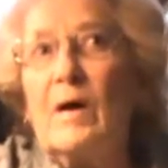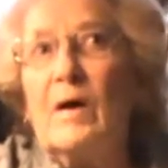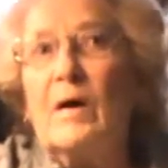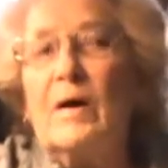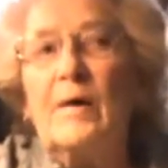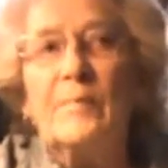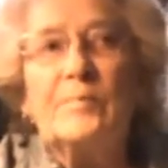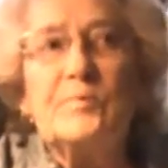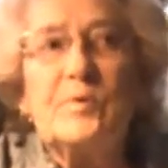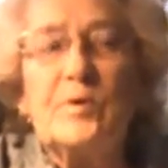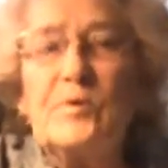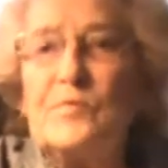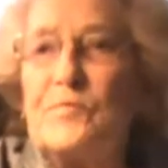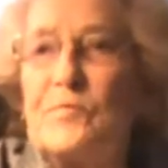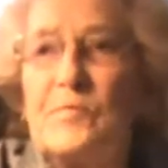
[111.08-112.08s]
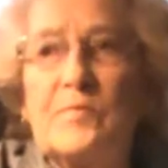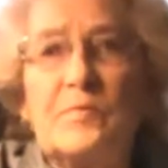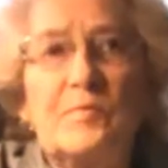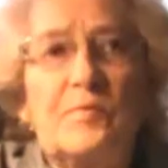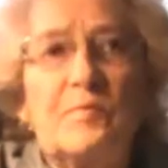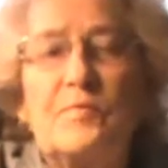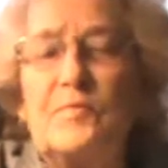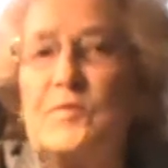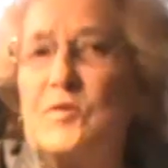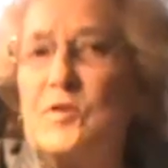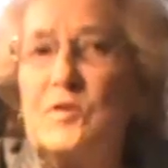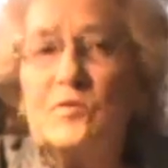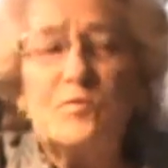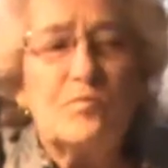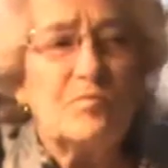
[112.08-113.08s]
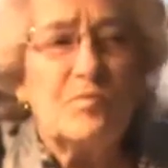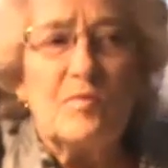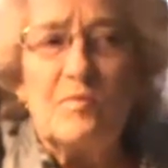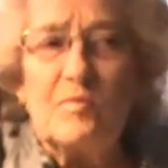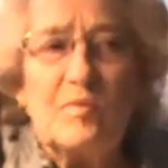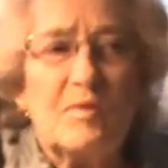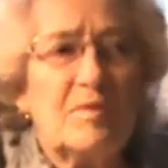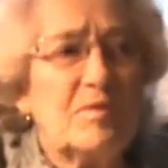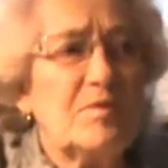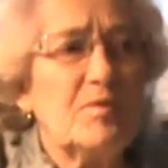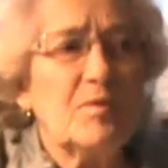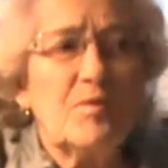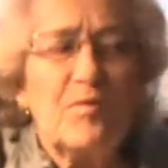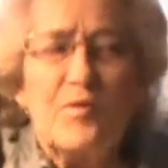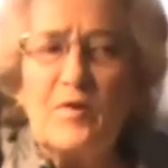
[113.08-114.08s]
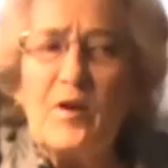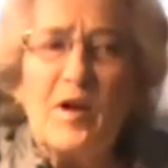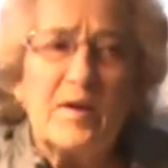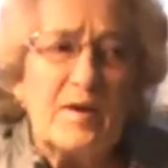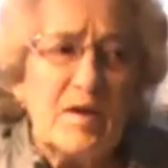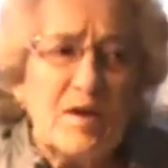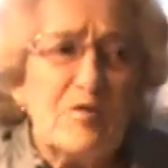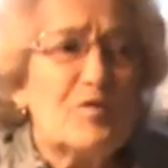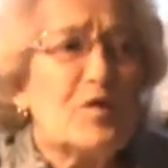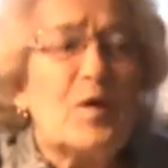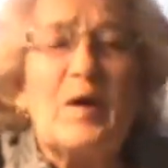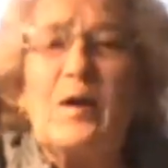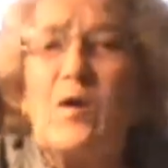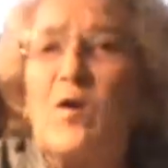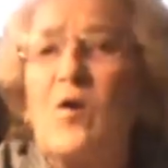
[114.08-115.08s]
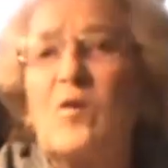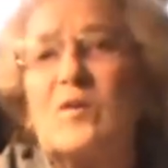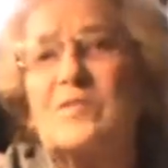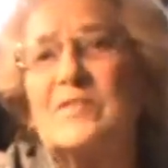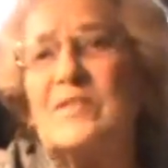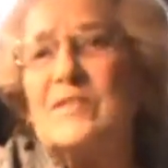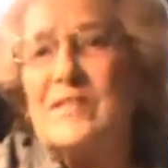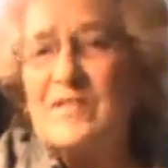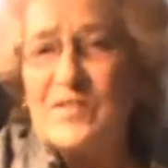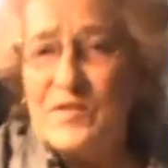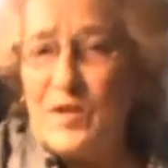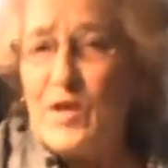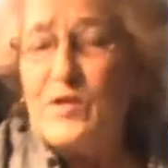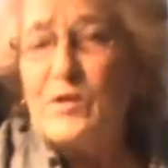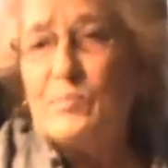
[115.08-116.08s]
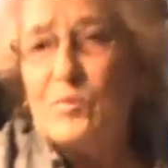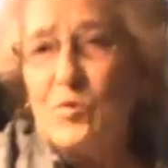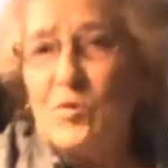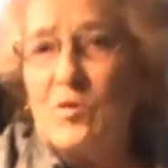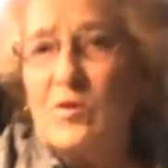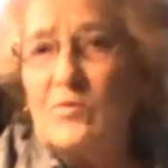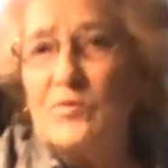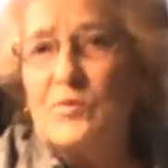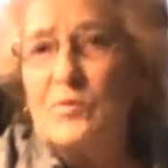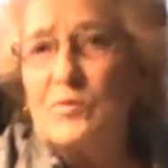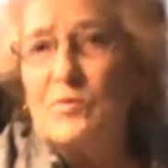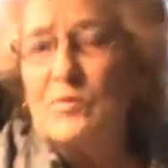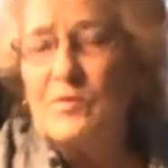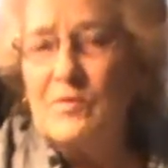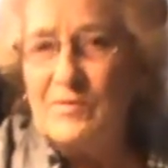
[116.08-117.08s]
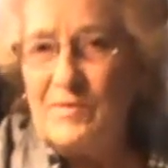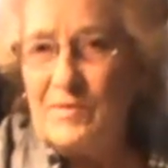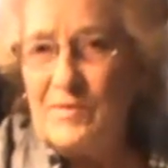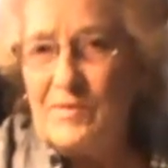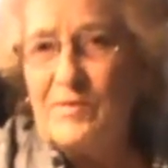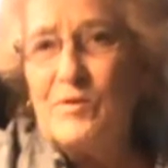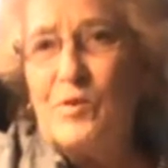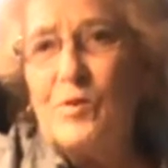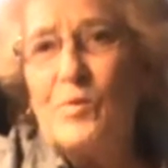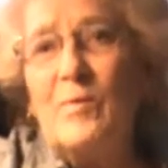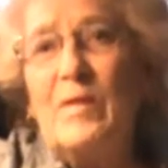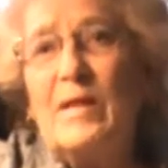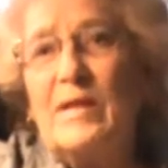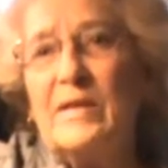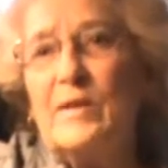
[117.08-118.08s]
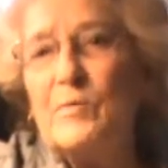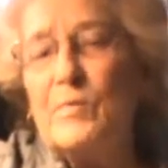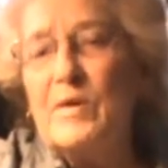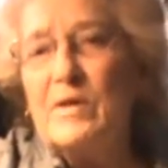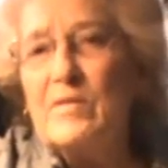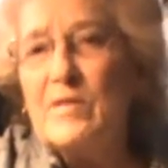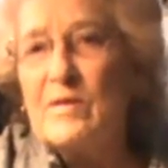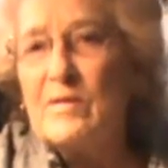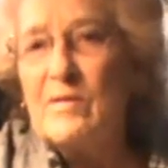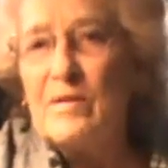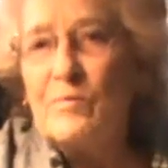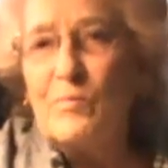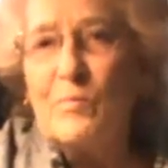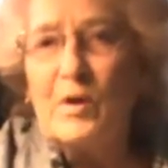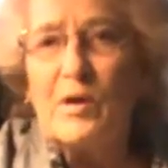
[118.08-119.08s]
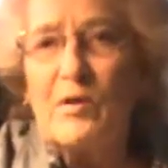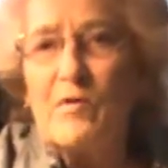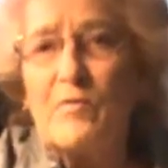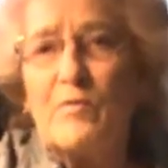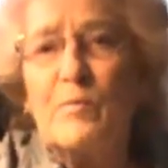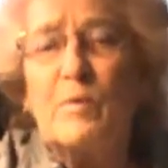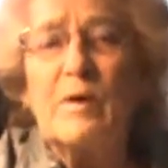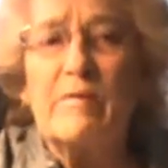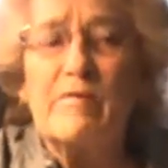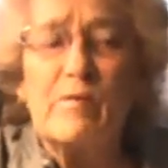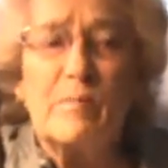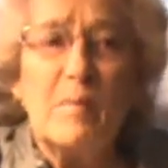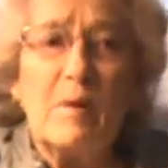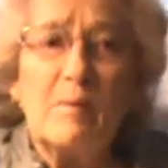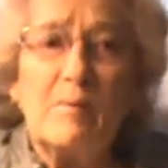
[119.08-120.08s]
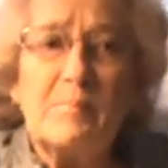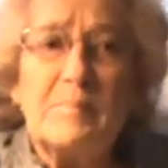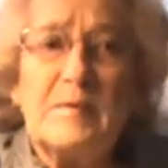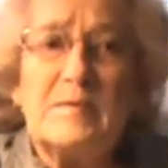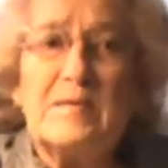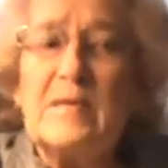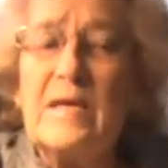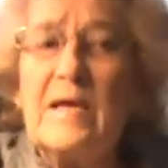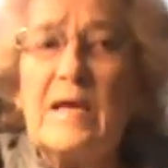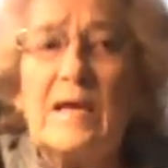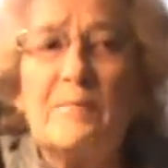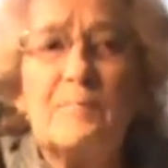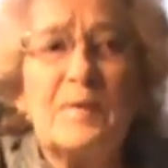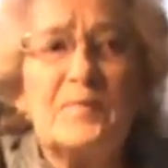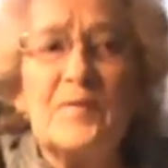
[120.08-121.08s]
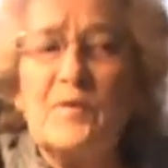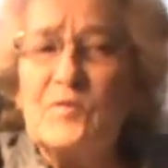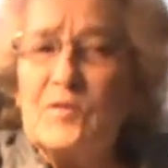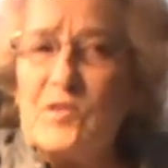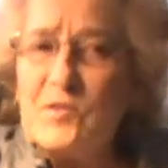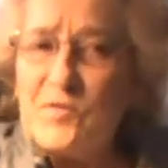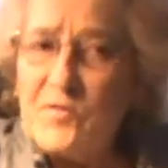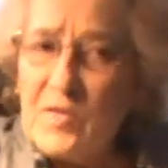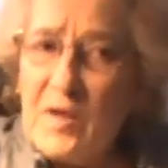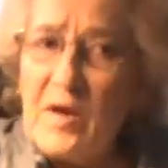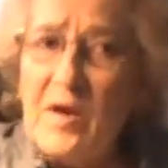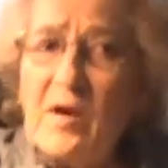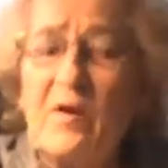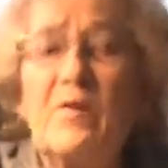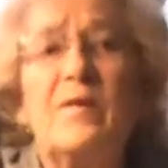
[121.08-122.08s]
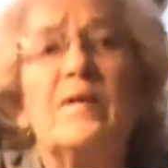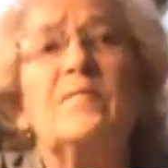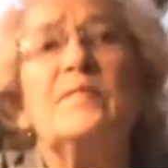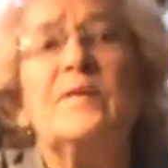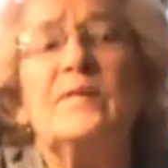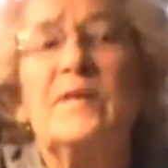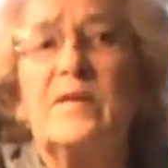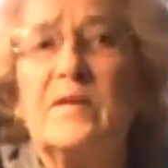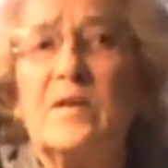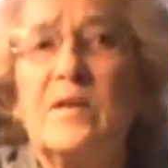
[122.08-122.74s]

Uh, just, just uh, you know, they're not here very long because it doesn't take them too long to, you know, get rid of the whatever, uh, whatever the problem is. But they're just there and they take